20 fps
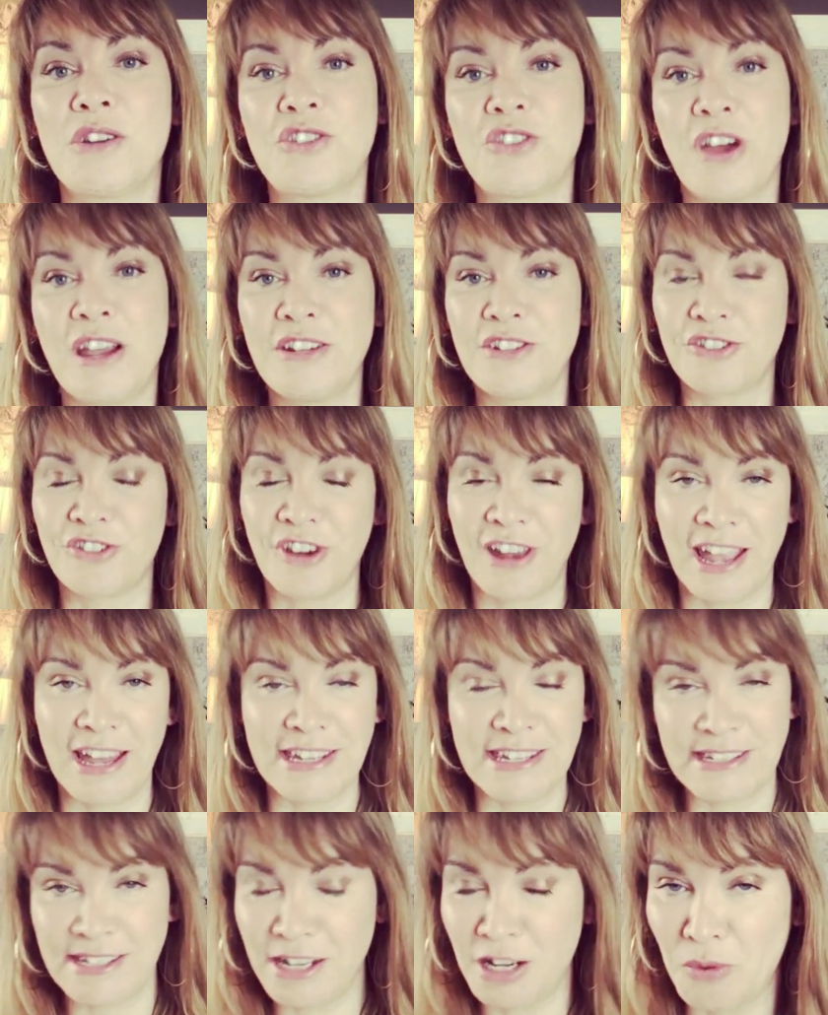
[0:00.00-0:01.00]
are trying to create
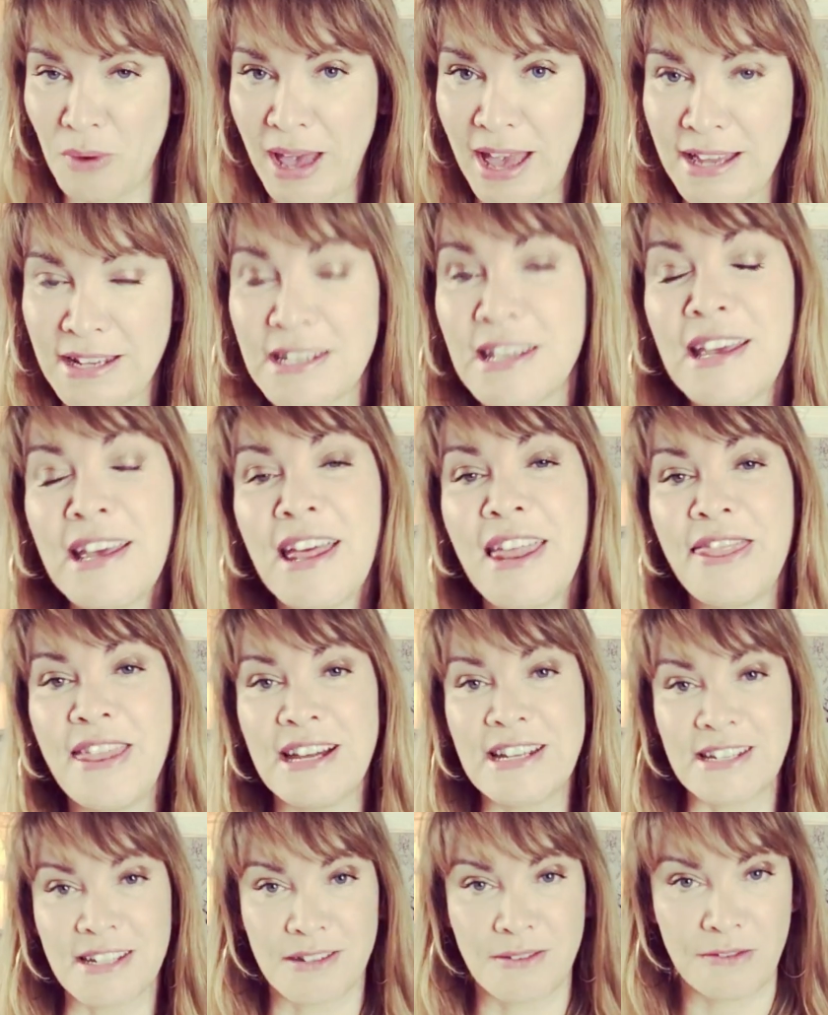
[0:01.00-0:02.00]
a silhouette
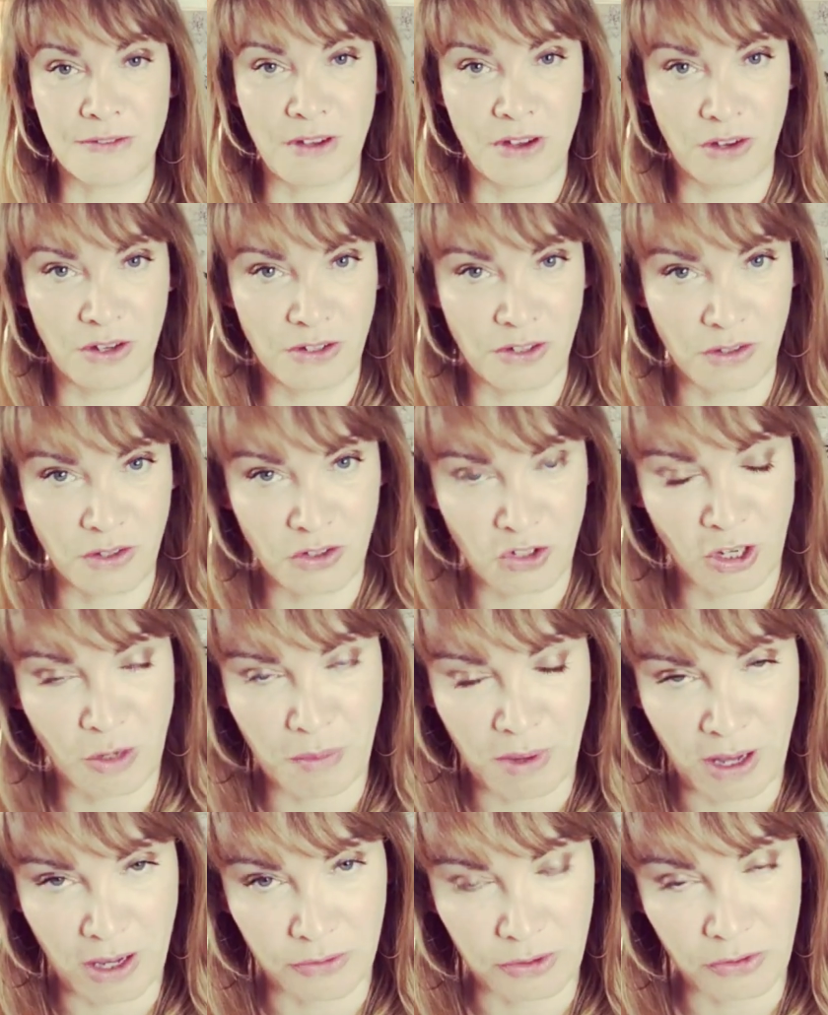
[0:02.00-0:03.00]
that doesn't focus on the top
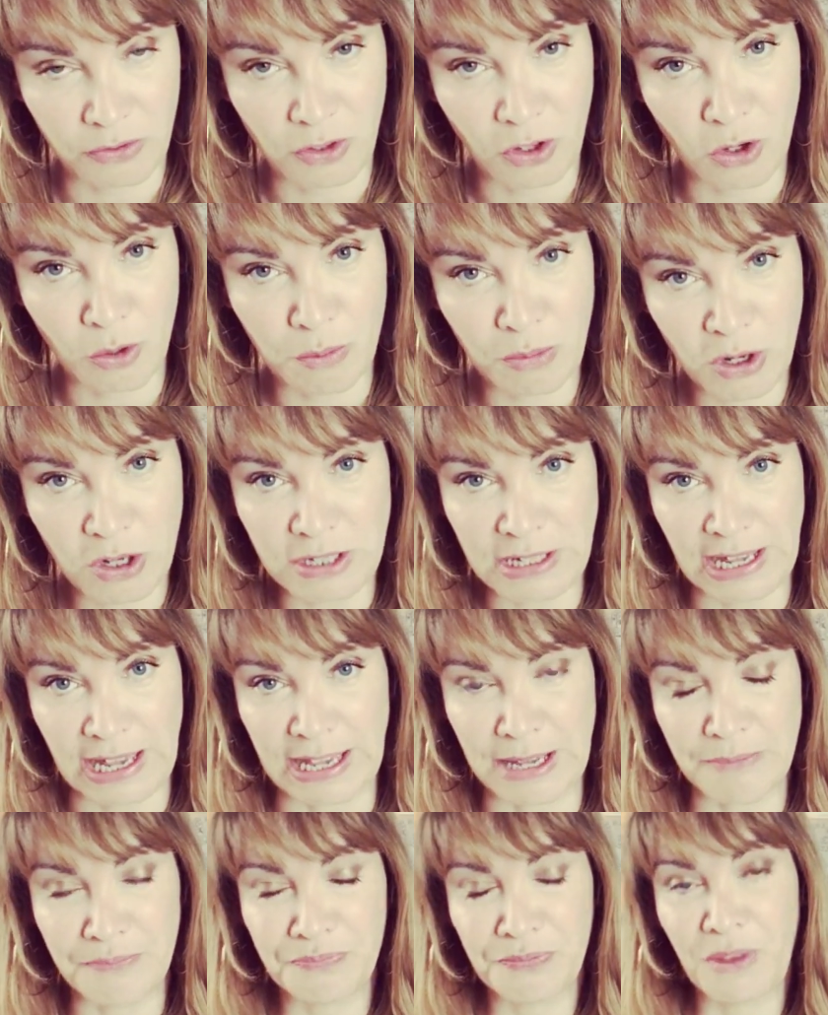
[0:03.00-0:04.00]
half of your
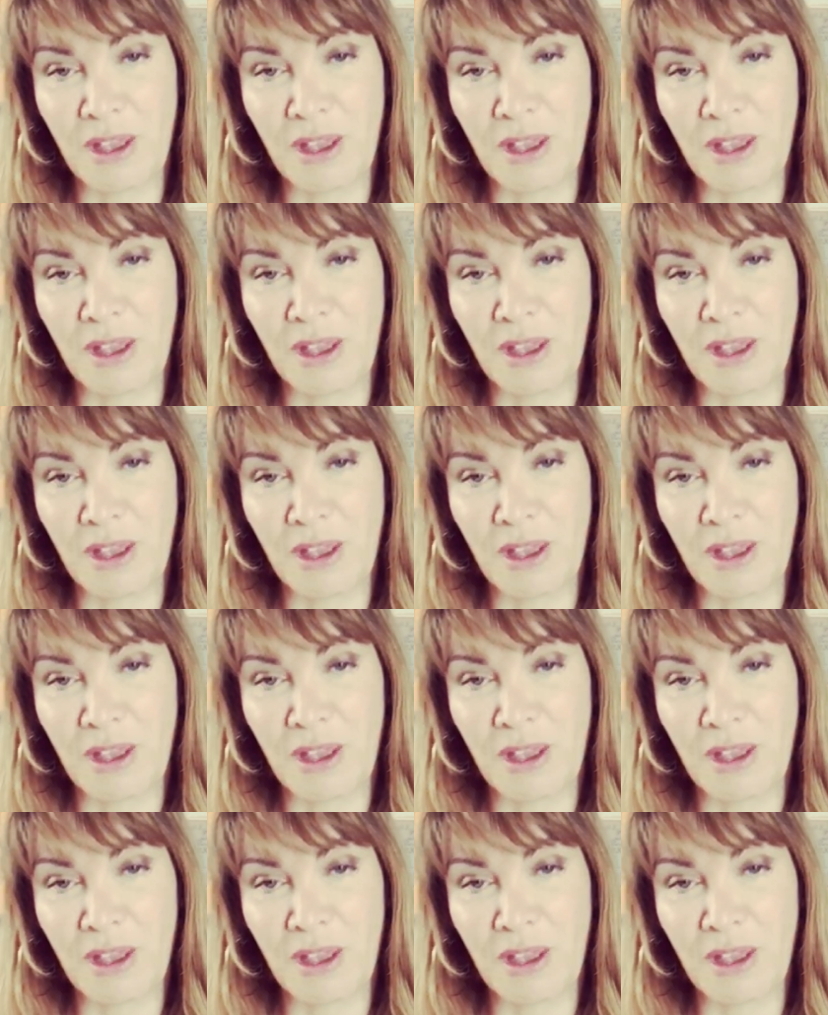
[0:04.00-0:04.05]
body.